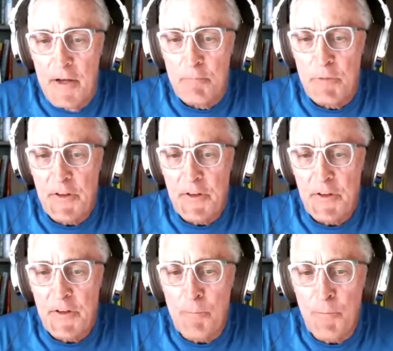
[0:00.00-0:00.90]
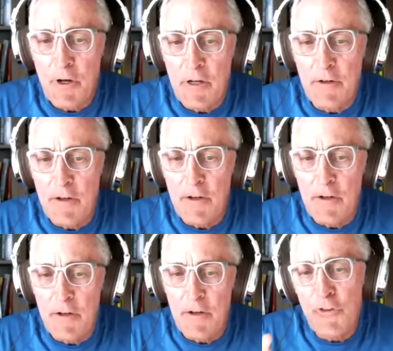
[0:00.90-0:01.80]
but they never really put it in
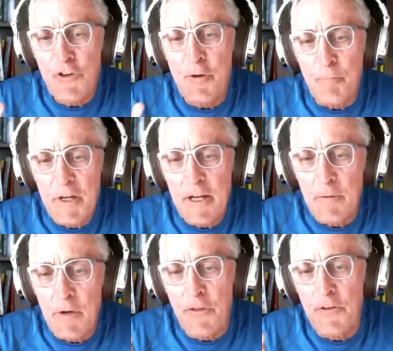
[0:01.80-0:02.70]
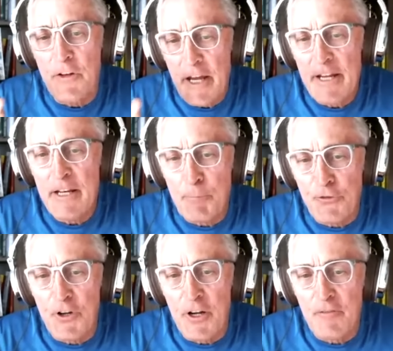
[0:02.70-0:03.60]
numbers. What does that mean other than
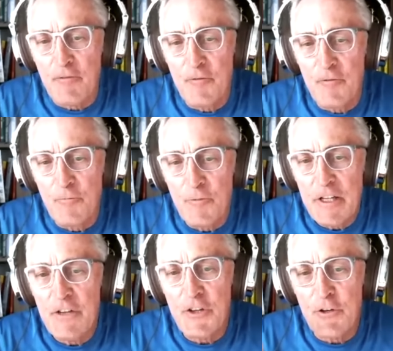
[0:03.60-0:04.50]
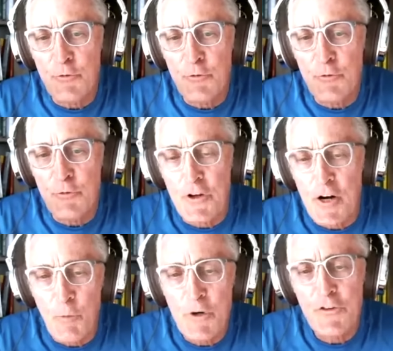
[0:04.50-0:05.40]
80% easy, 20%
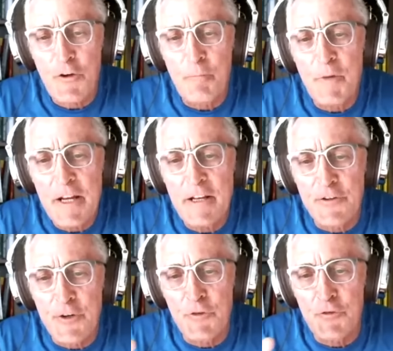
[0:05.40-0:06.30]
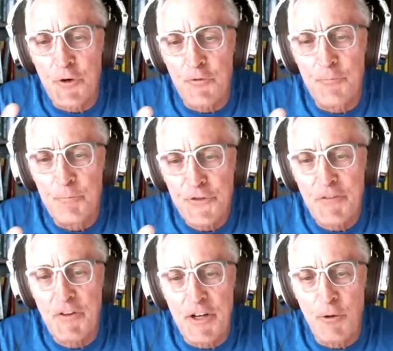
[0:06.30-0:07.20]
hard? What does that mean in terms of your
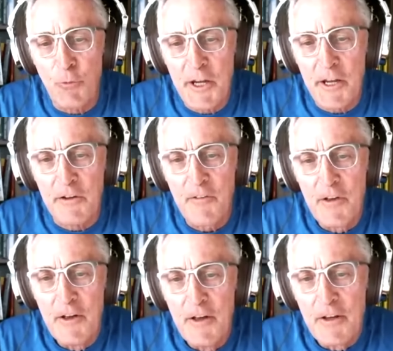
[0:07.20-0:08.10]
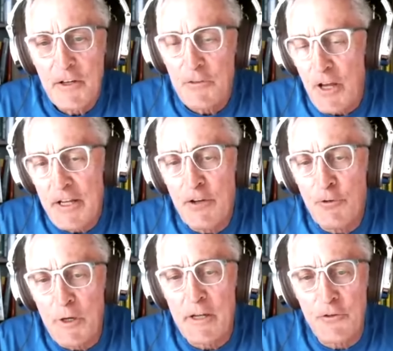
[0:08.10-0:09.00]
seven day week? Because 80
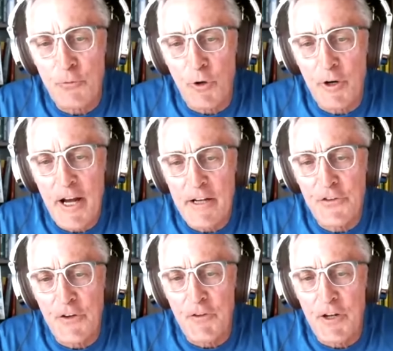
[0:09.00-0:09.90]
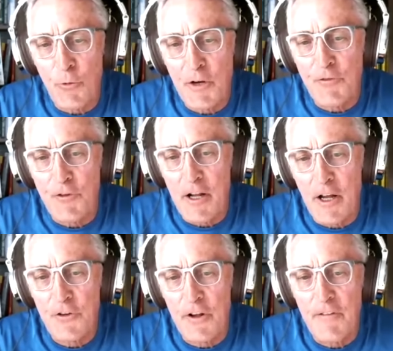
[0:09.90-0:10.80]
20 doesn't work out in a seven day week very
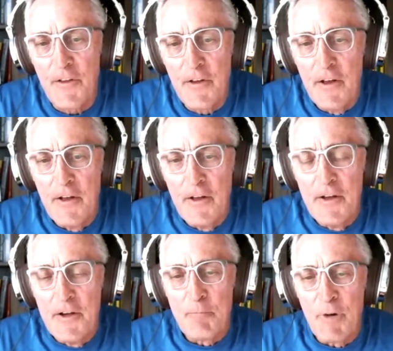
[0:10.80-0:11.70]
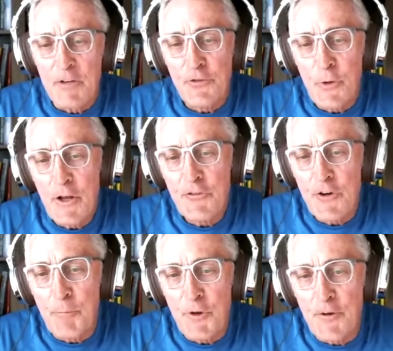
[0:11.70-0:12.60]
nicely. But so what I
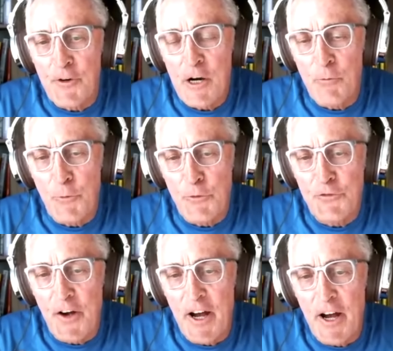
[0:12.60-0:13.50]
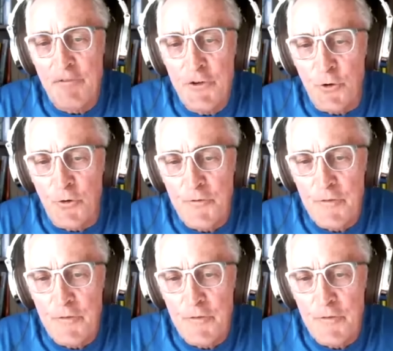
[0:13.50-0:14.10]
started playing around with was five two,